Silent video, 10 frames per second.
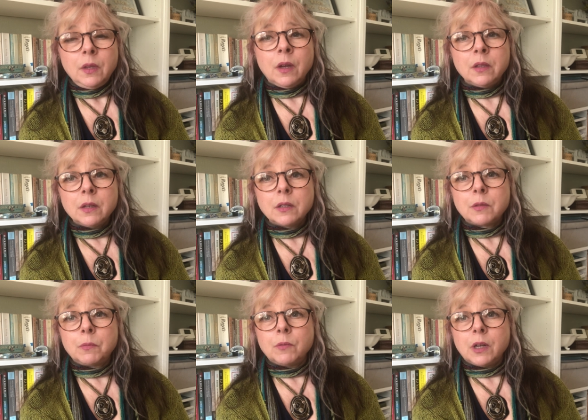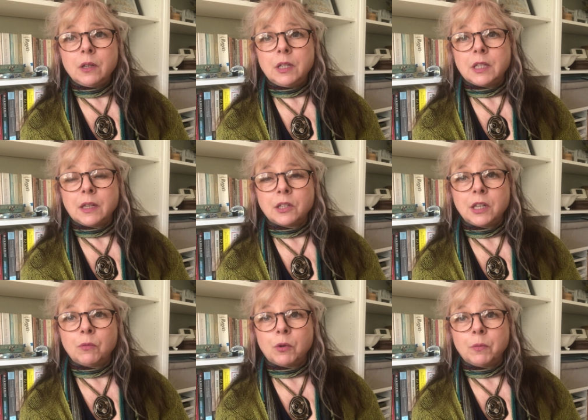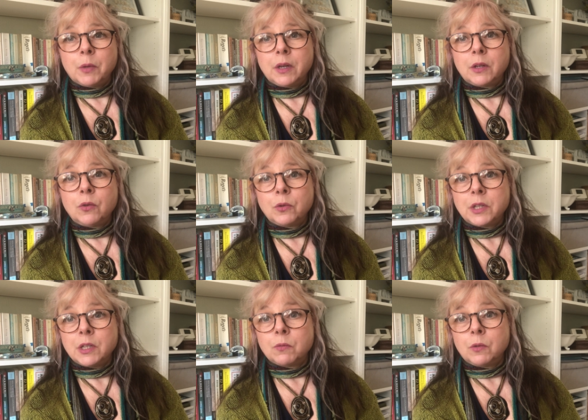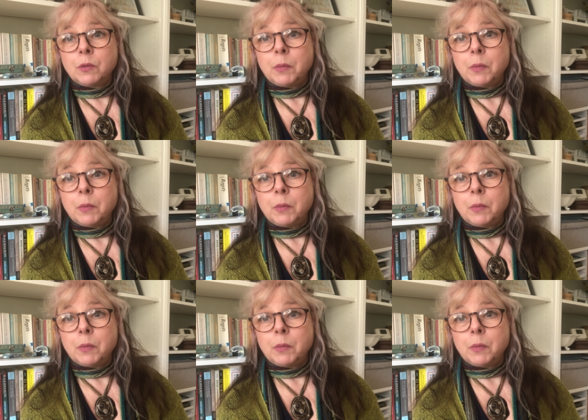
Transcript: And that's essentially what my courses would